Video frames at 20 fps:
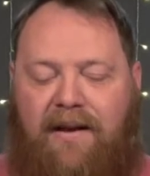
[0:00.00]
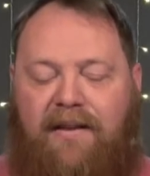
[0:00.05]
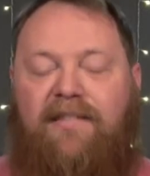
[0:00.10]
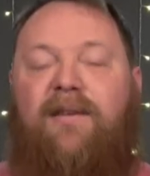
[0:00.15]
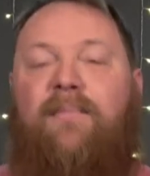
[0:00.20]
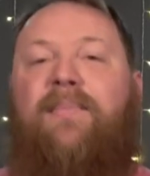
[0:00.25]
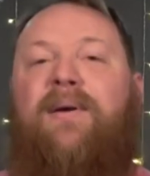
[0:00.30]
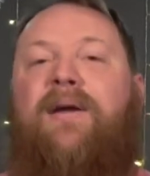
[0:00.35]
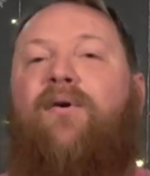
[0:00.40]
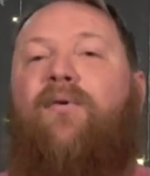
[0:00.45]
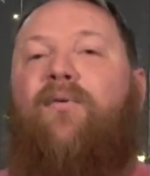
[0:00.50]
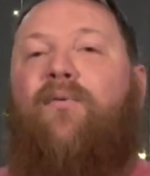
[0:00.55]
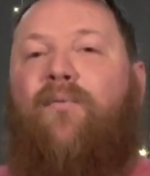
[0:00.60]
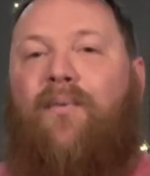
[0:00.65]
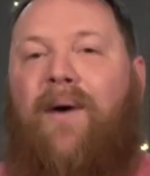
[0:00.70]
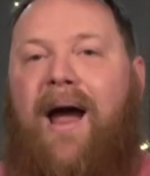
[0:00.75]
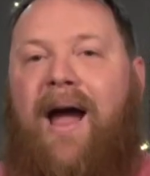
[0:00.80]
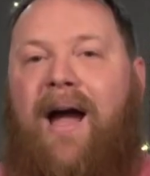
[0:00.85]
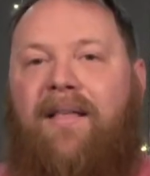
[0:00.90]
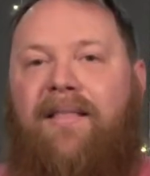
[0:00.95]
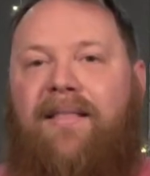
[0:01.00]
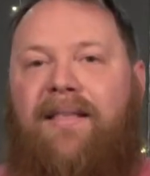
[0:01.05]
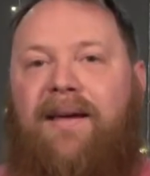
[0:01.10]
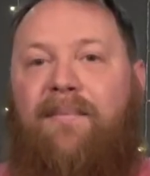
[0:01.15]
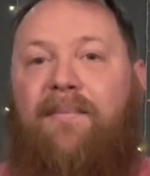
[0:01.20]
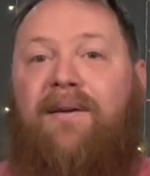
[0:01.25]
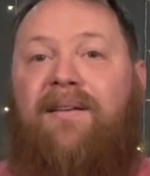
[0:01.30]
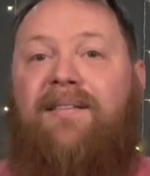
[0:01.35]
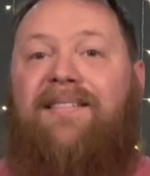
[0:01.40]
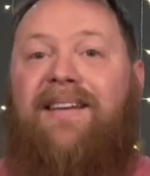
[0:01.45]
to be around
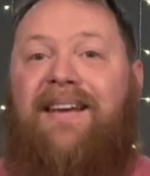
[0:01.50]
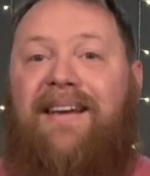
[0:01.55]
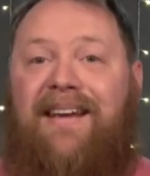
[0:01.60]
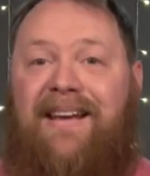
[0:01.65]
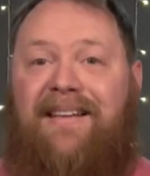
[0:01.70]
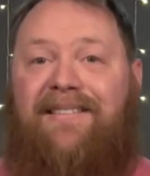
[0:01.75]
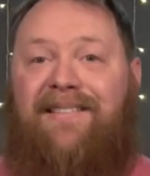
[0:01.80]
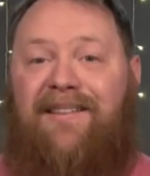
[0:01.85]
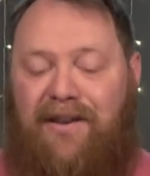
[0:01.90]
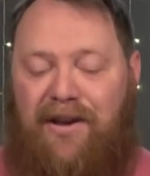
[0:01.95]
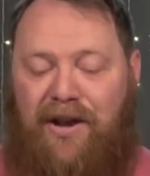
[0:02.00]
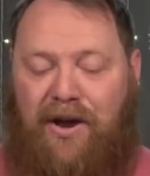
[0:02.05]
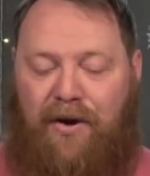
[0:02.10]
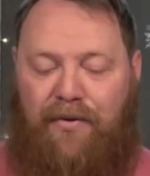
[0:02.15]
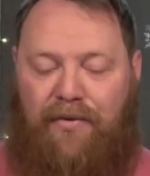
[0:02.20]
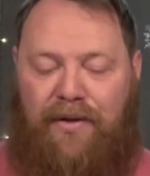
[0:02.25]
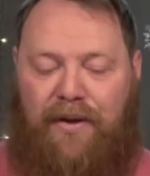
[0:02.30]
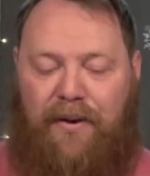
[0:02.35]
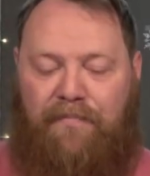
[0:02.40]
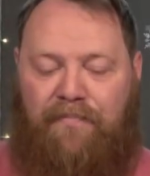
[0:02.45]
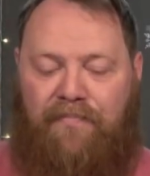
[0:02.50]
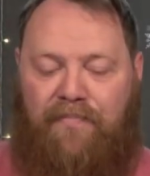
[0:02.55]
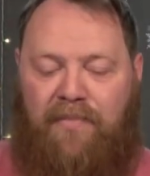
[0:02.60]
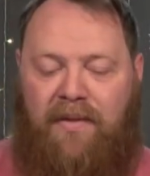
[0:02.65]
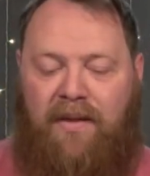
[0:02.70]
them to get to know them.